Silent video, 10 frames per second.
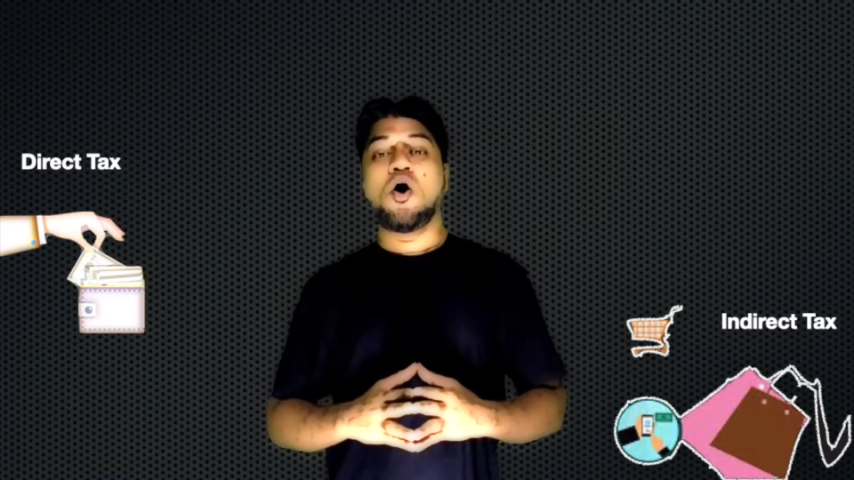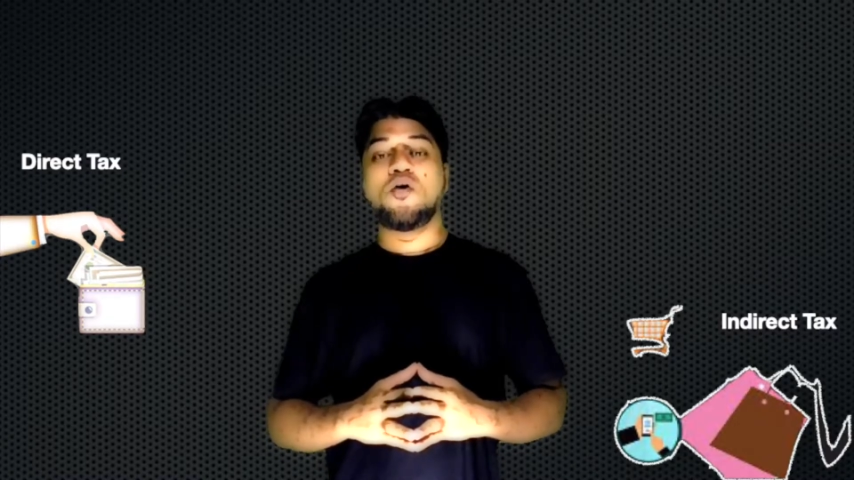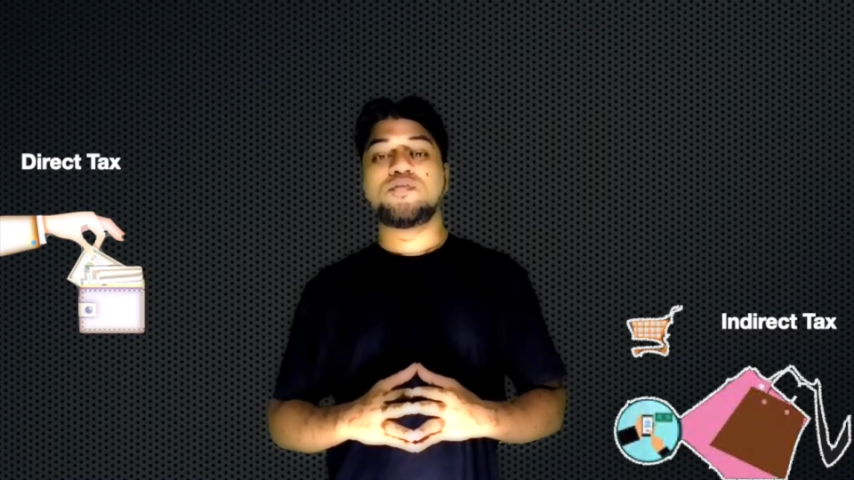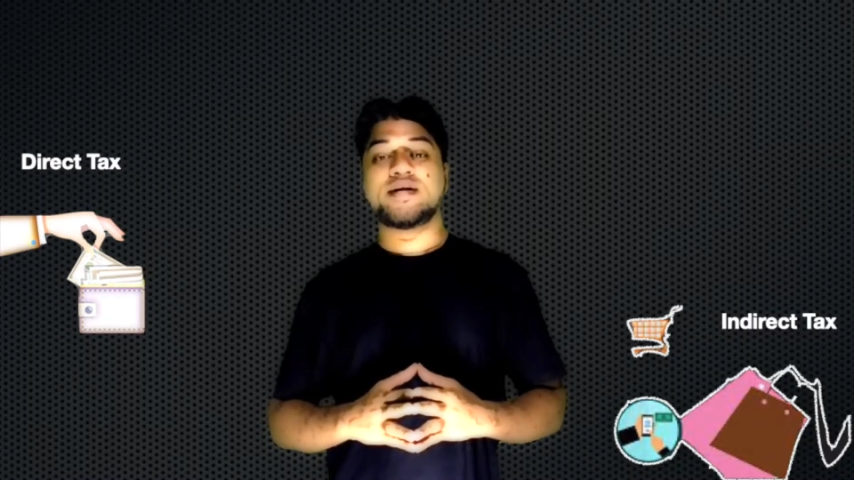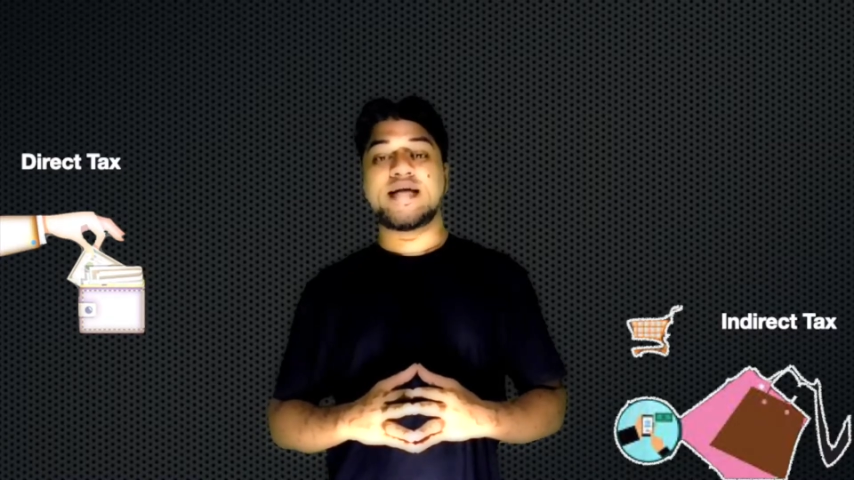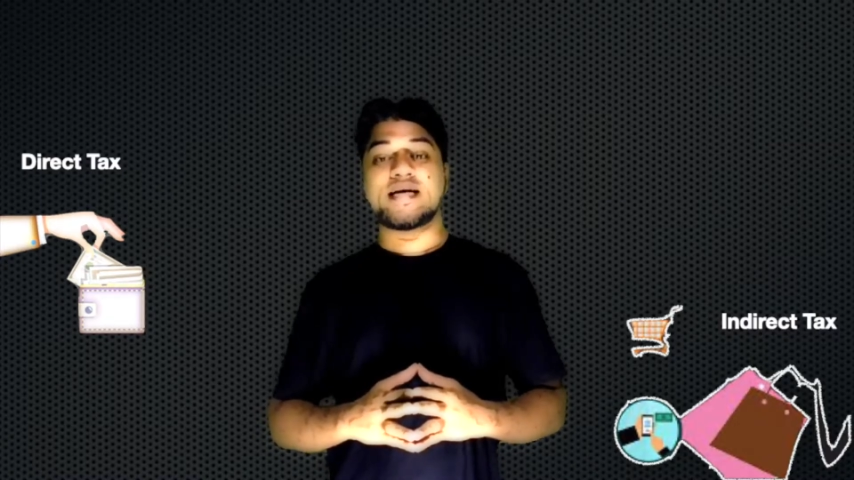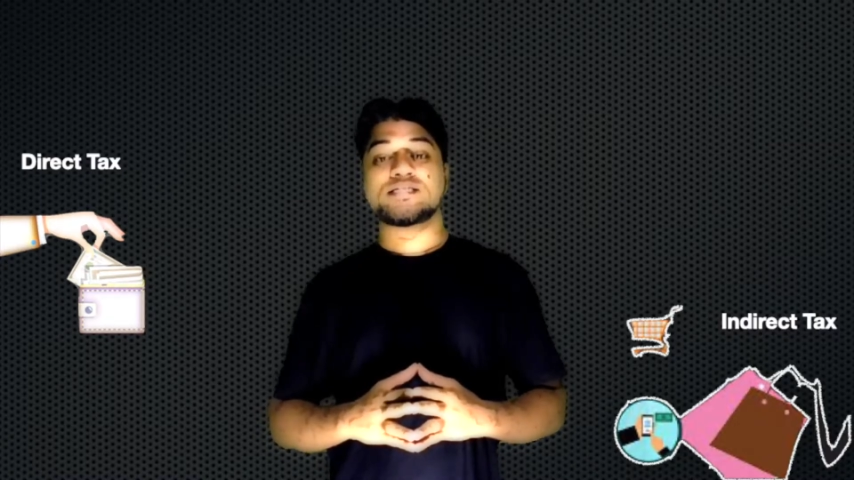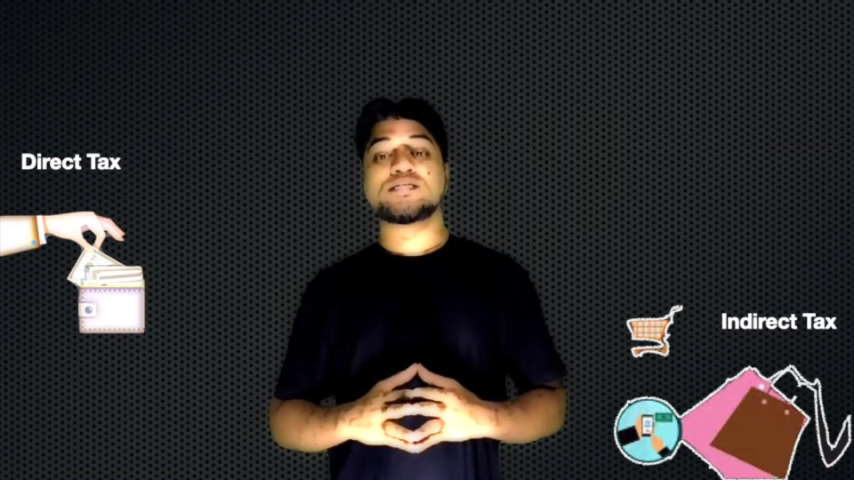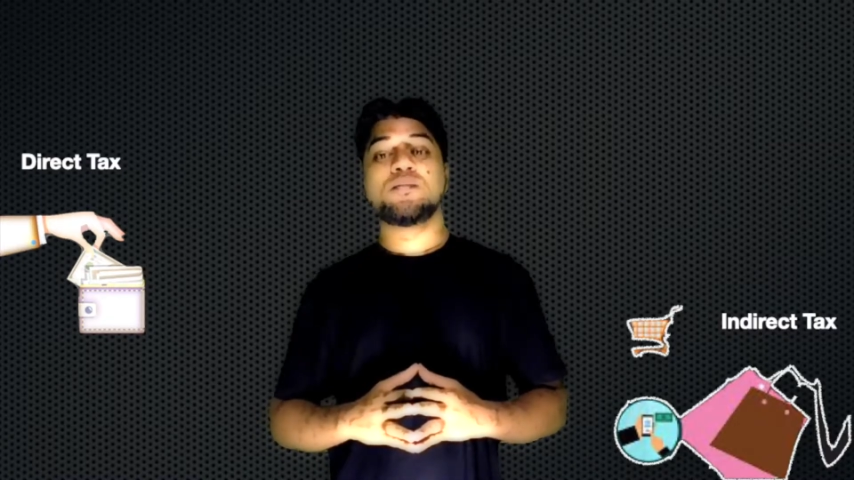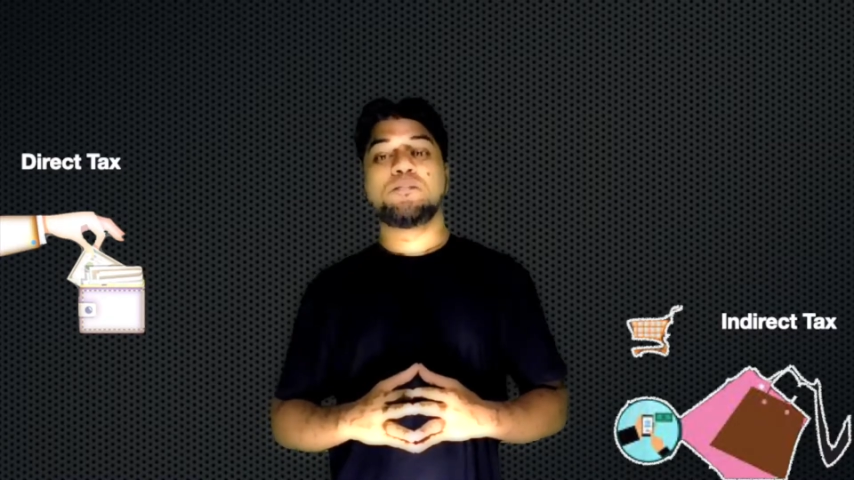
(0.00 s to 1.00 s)
of the
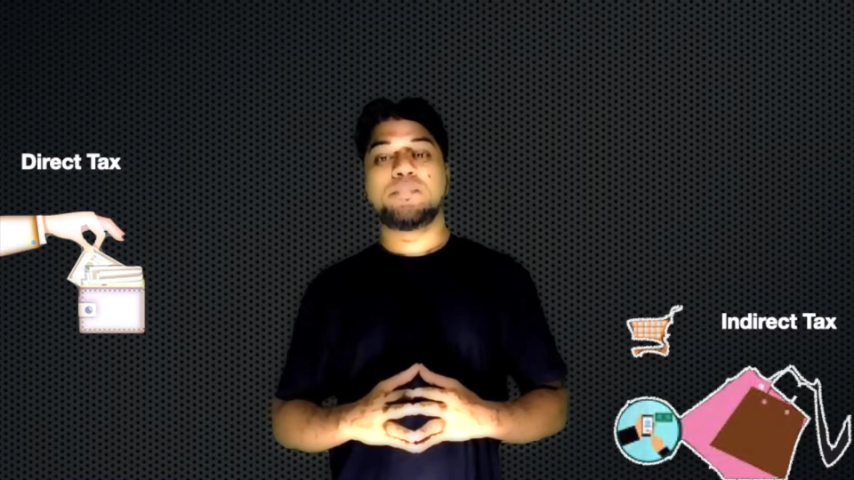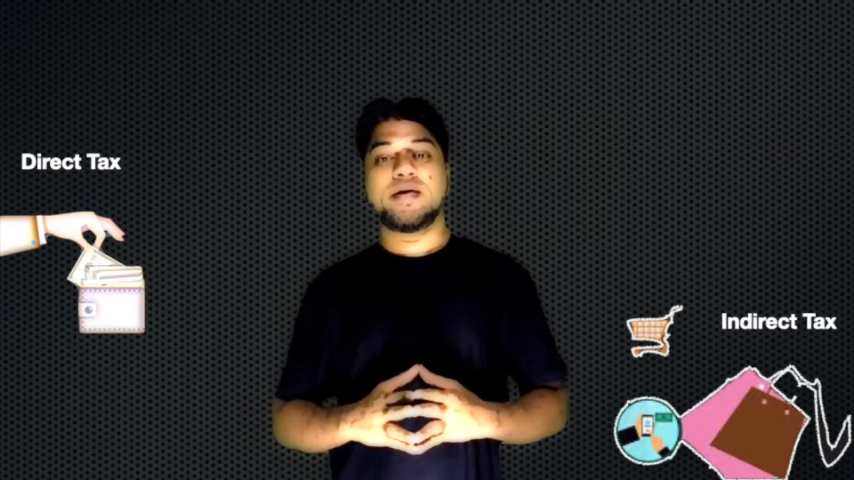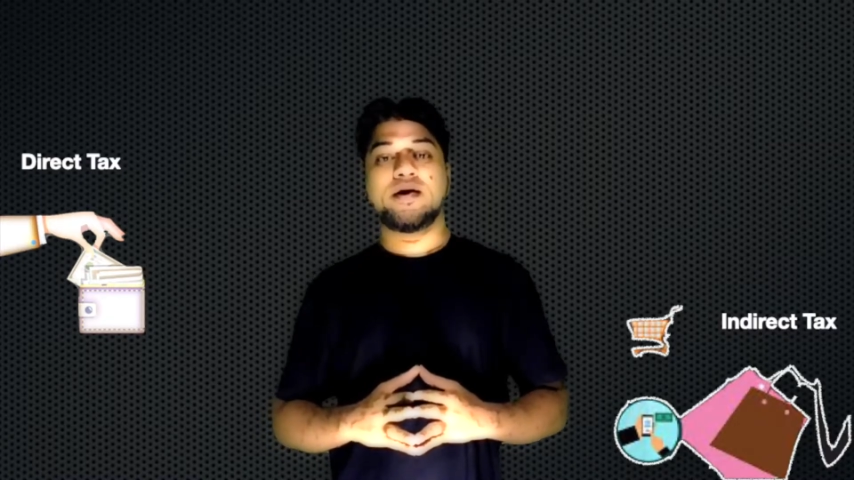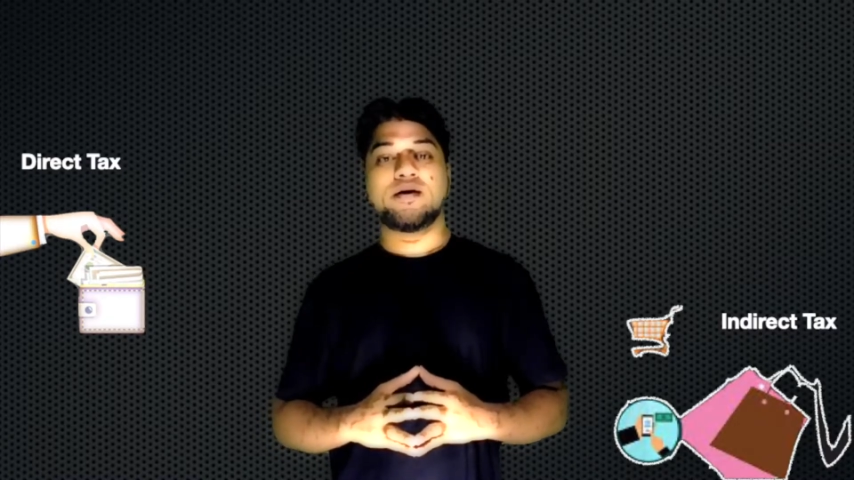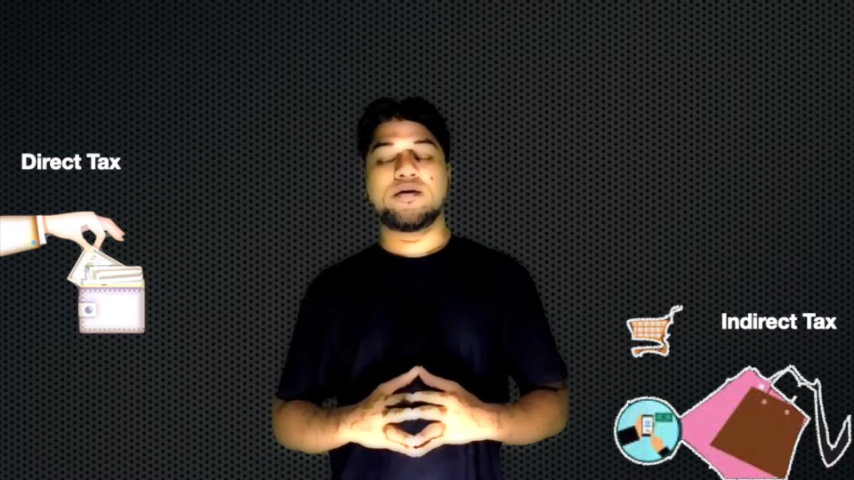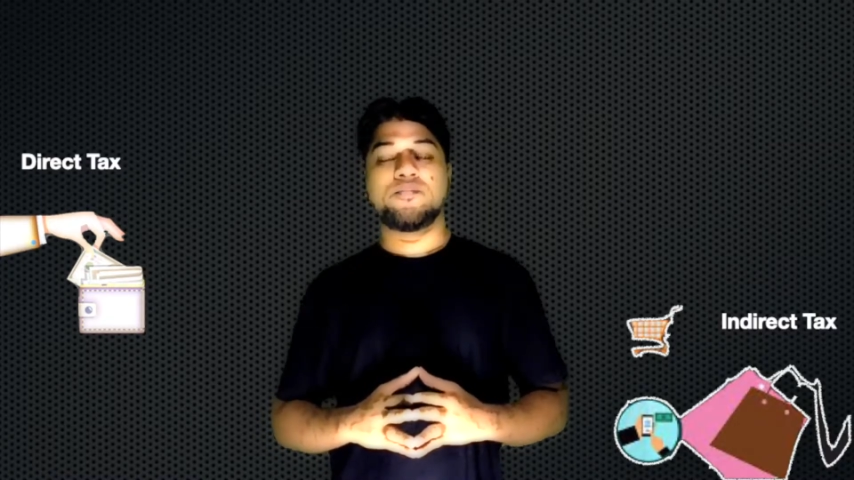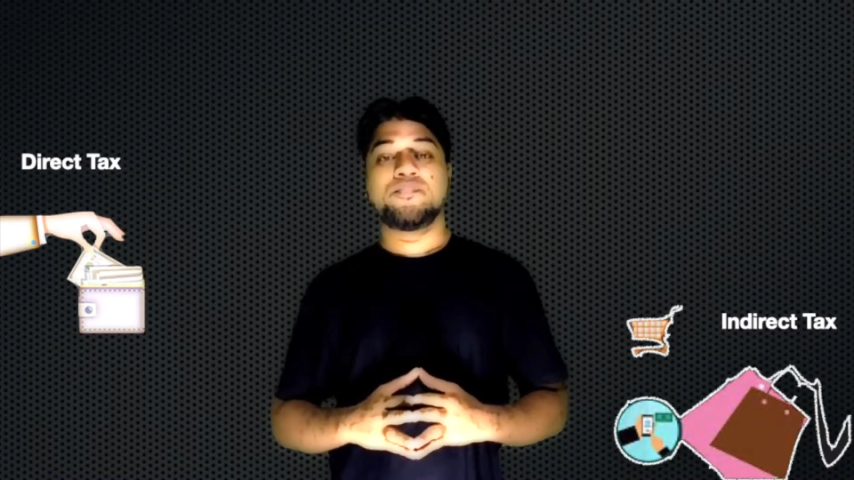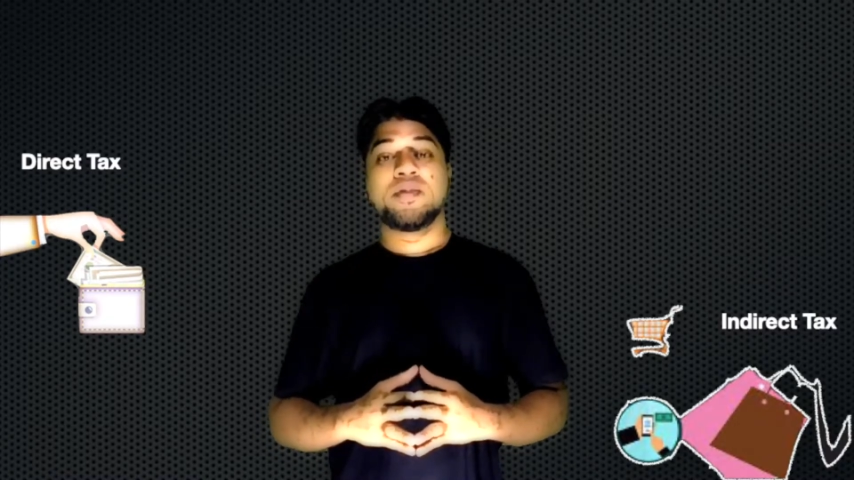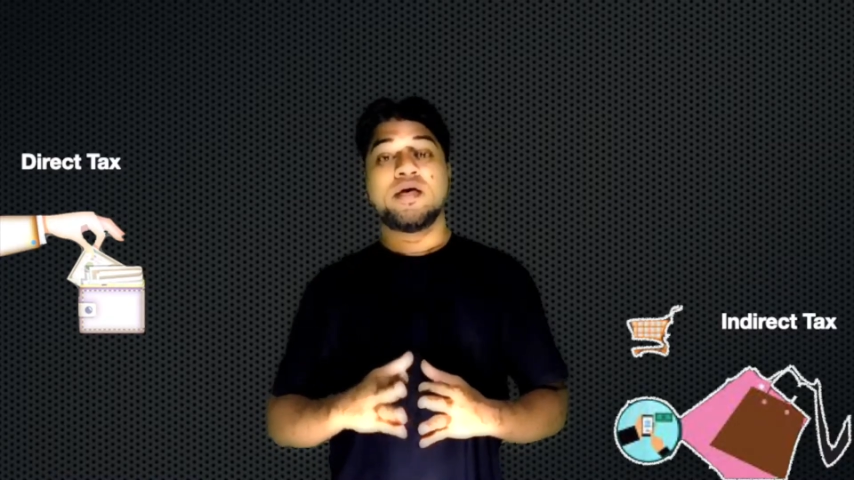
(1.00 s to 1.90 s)
taxpayer.